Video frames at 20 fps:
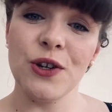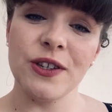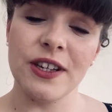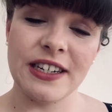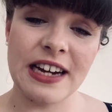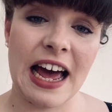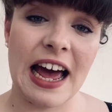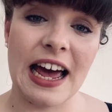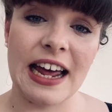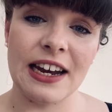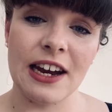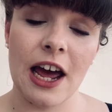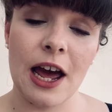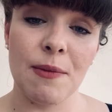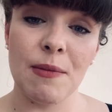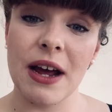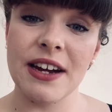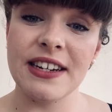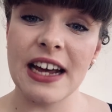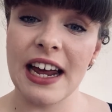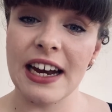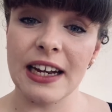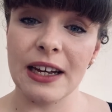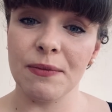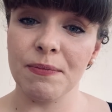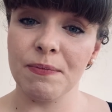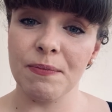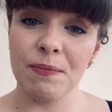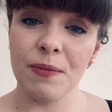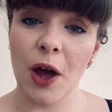tanning
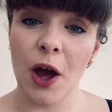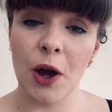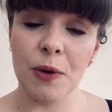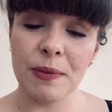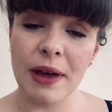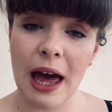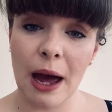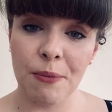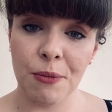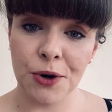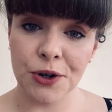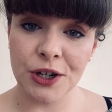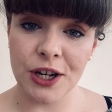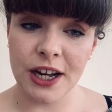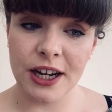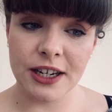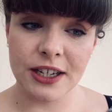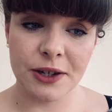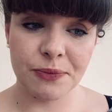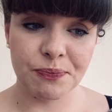home care product.